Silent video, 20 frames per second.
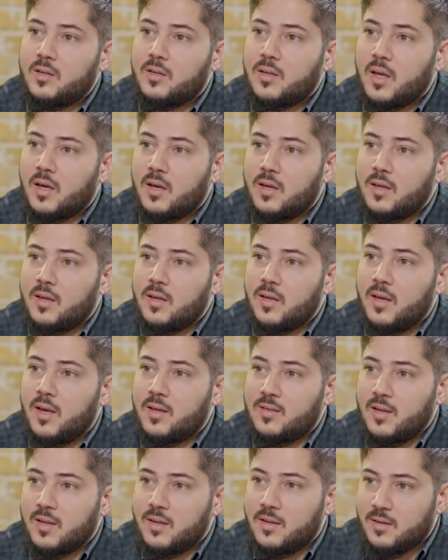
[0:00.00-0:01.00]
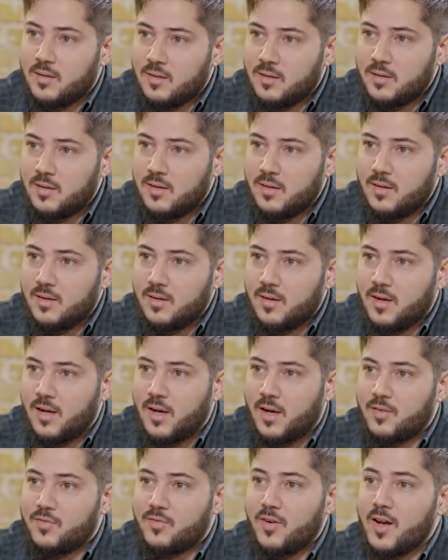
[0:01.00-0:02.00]
that is in
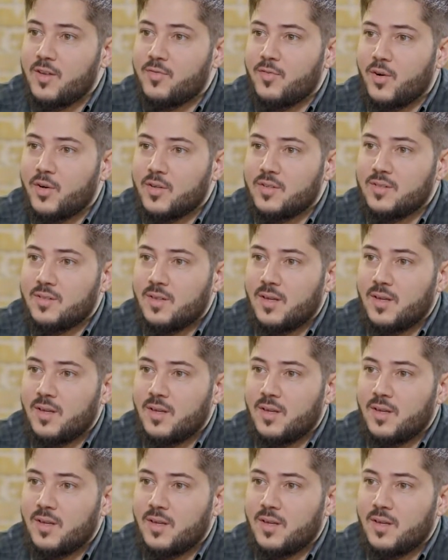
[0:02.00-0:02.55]
Firefox,